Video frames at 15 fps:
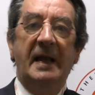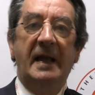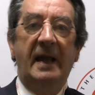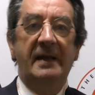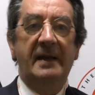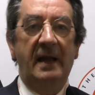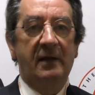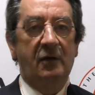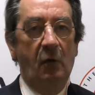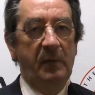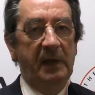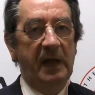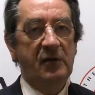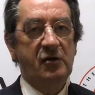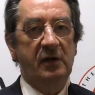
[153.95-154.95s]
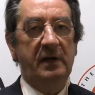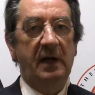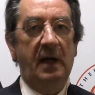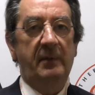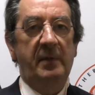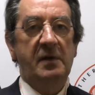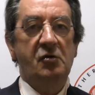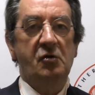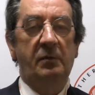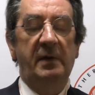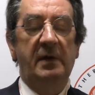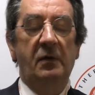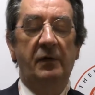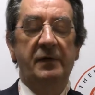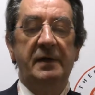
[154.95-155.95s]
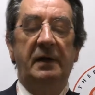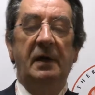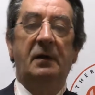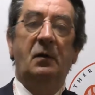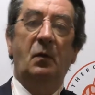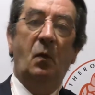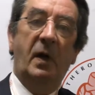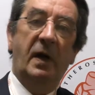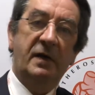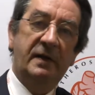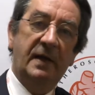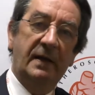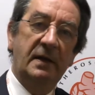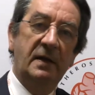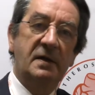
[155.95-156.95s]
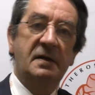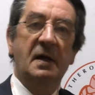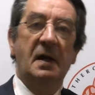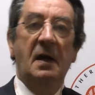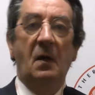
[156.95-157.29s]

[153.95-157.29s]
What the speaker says: and then combination therapy should be considered, where statins